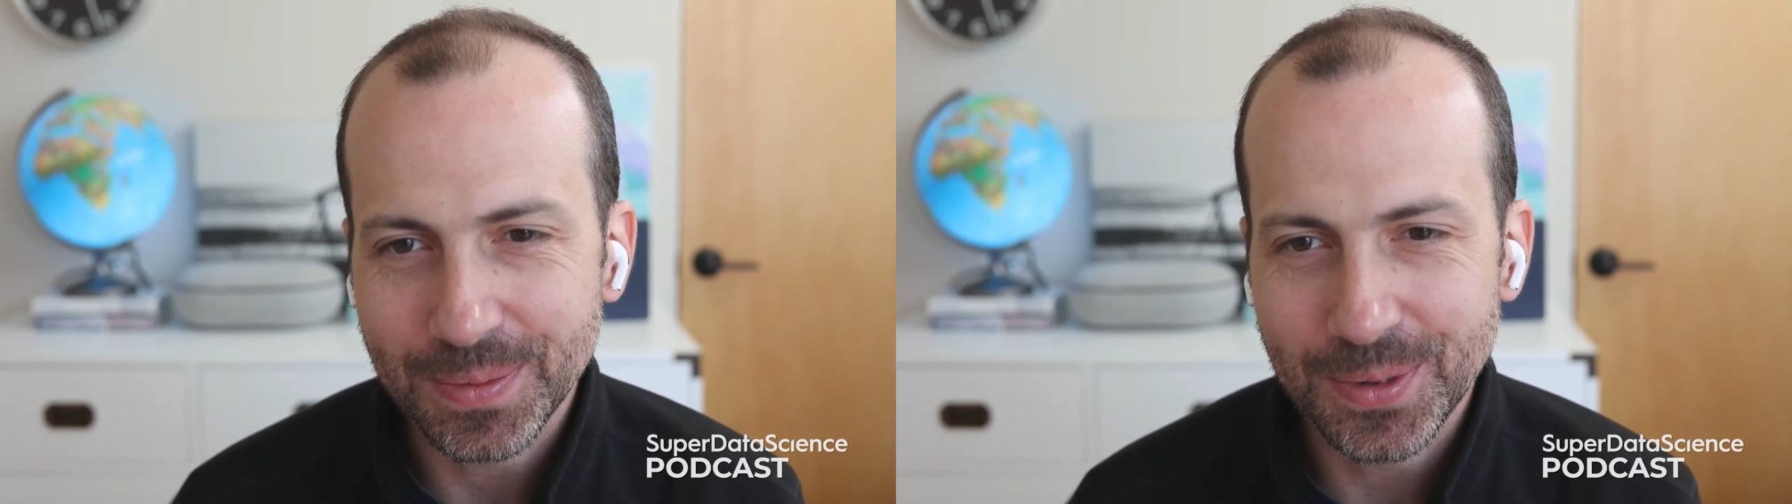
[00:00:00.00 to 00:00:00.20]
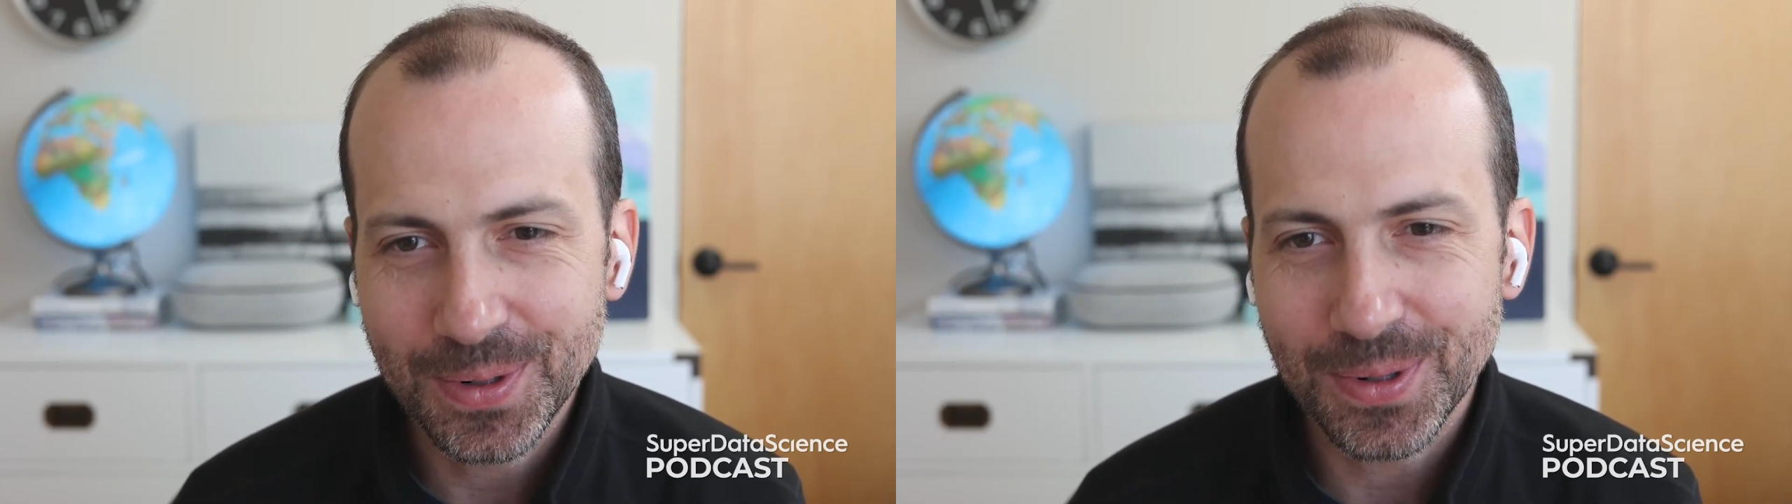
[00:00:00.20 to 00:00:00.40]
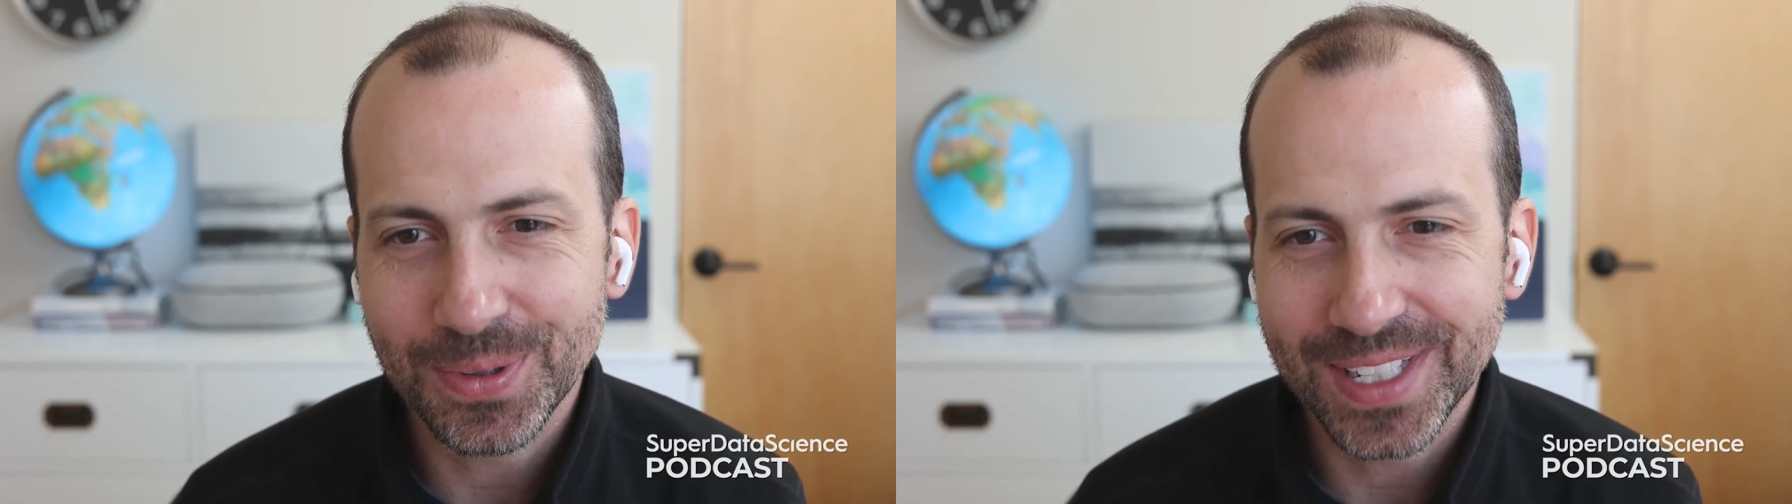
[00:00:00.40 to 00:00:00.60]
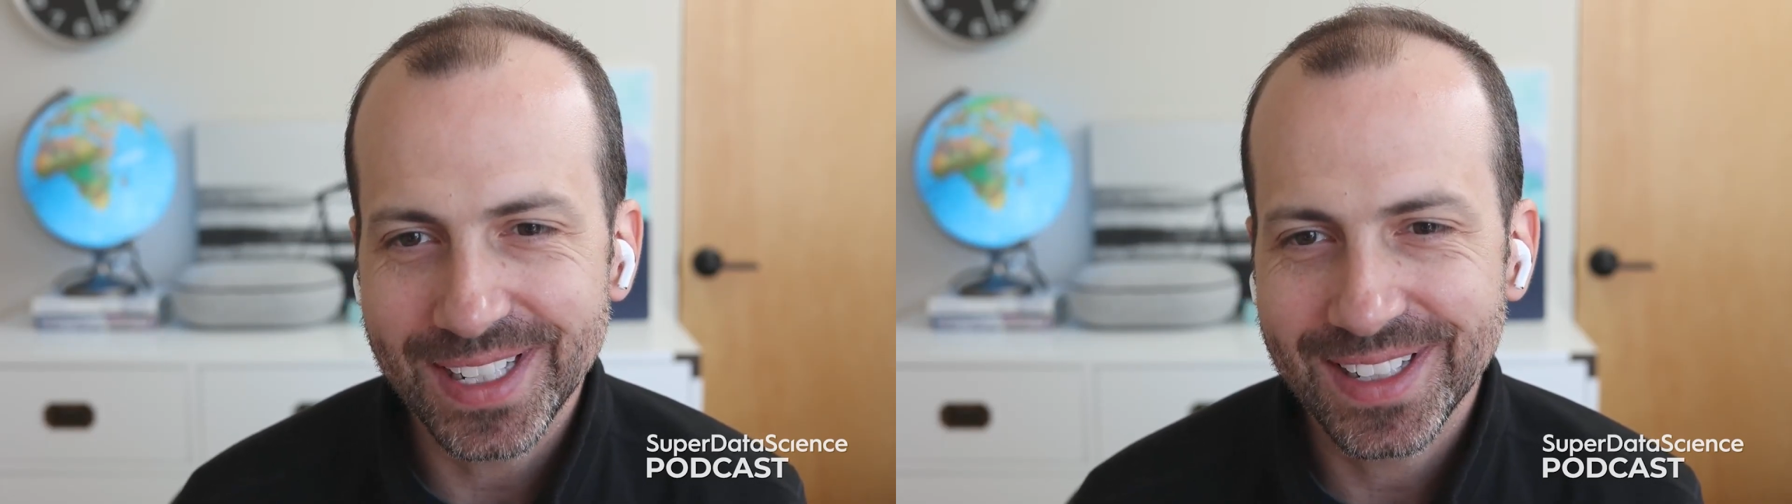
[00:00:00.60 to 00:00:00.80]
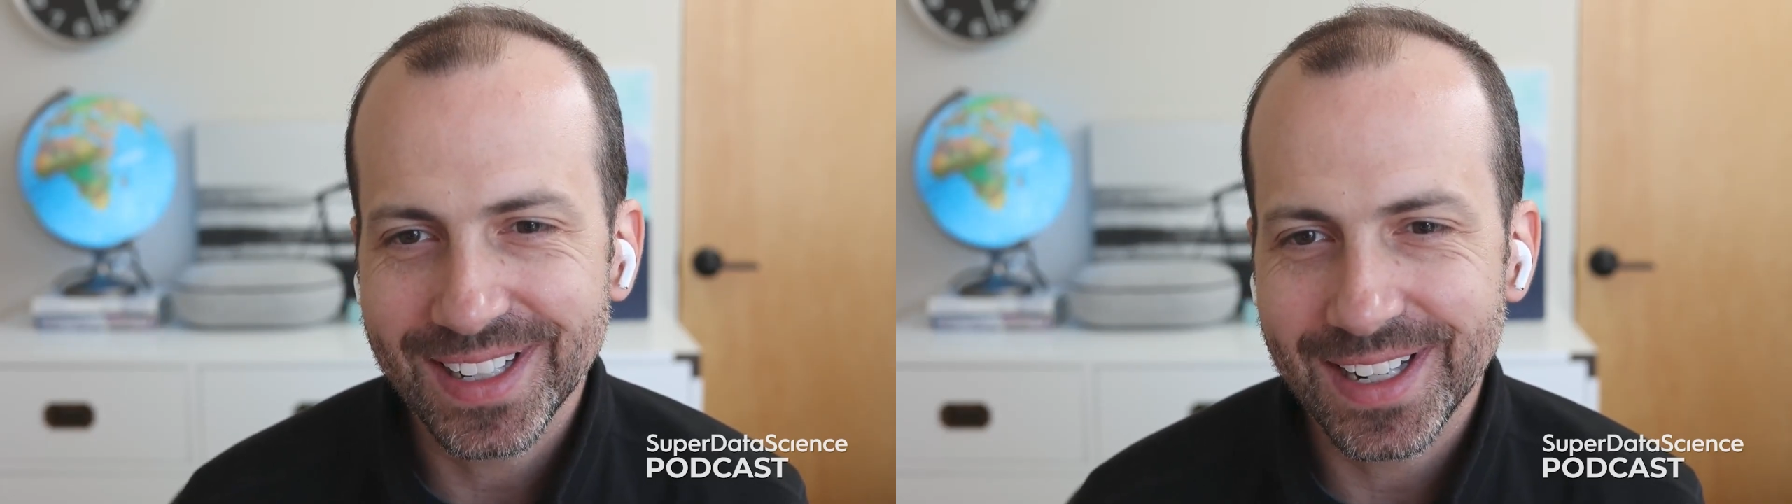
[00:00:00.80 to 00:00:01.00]
Google
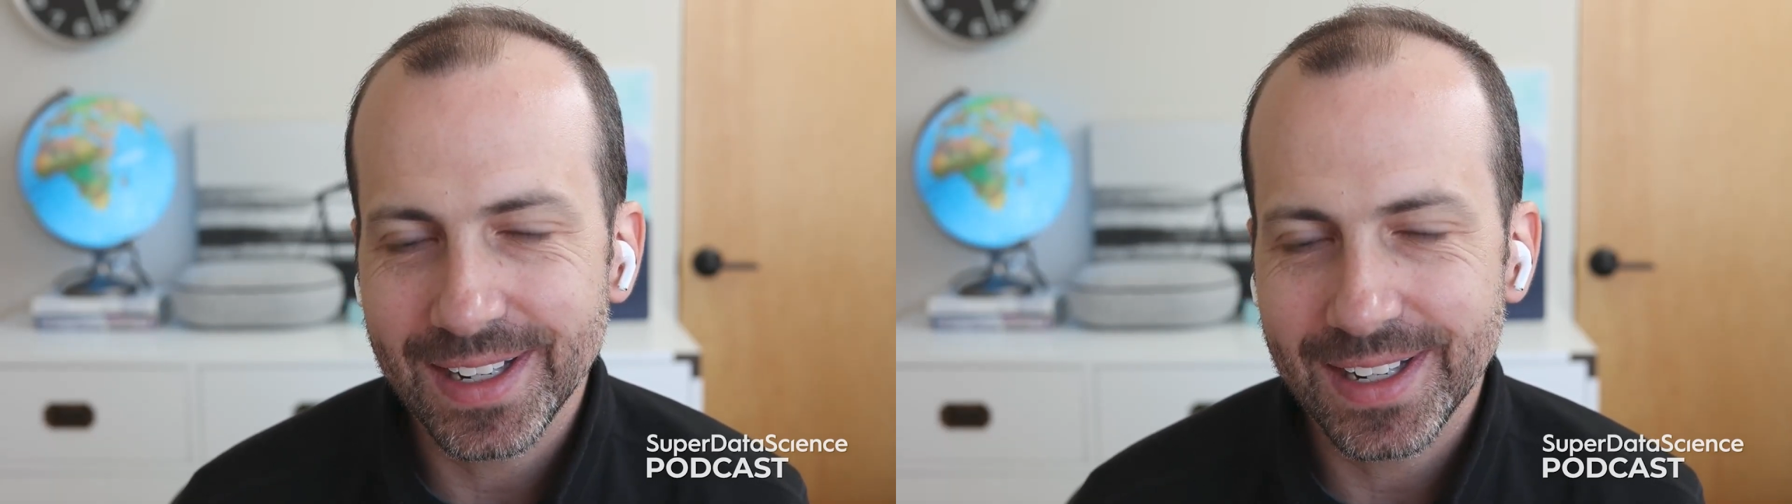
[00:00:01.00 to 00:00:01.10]
did.